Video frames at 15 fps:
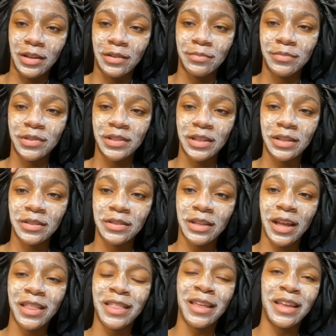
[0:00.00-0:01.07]
sits,
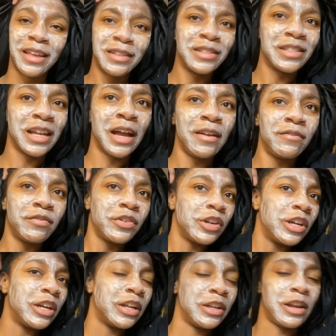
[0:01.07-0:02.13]
I think it's time for
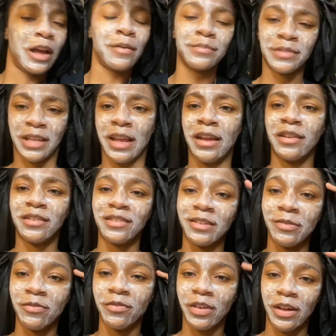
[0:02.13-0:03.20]
an update
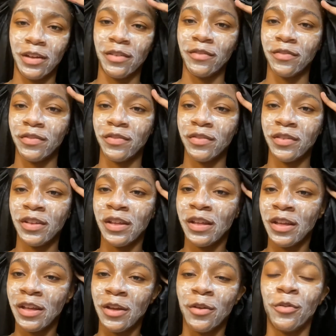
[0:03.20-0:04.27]
of
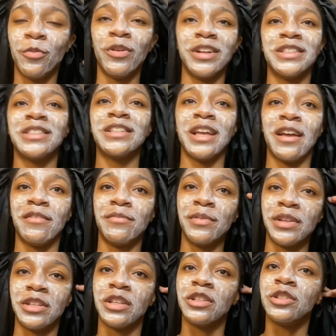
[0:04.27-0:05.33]
what I've
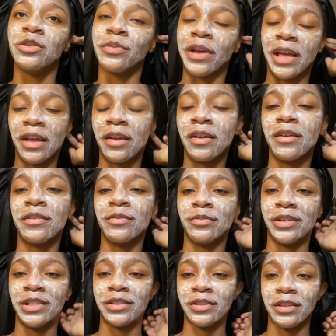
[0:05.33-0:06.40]
been doing
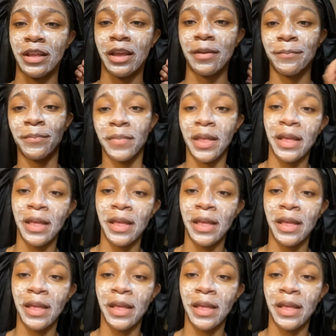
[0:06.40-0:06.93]
recently.